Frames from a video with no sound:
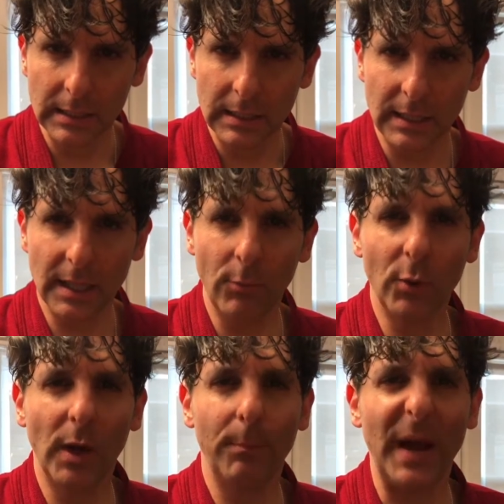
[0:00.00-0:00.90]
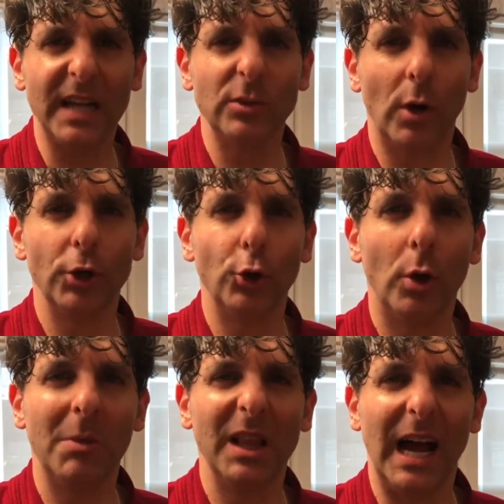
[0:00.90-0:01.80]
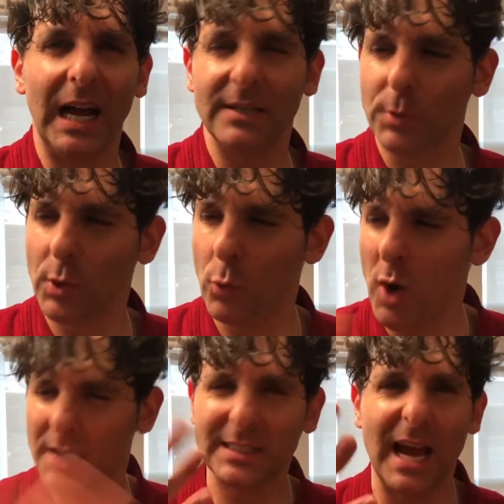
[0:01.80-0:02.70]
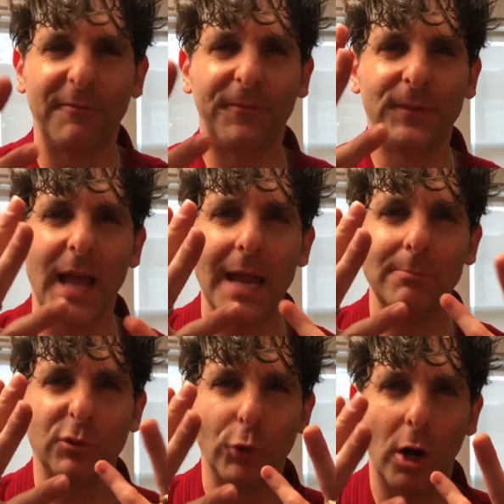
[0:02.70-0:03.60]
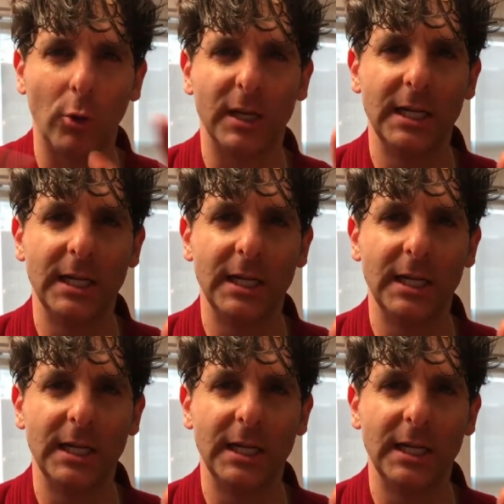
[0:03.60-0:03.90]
And then we went back to our normal lives, but we want that flamethrower.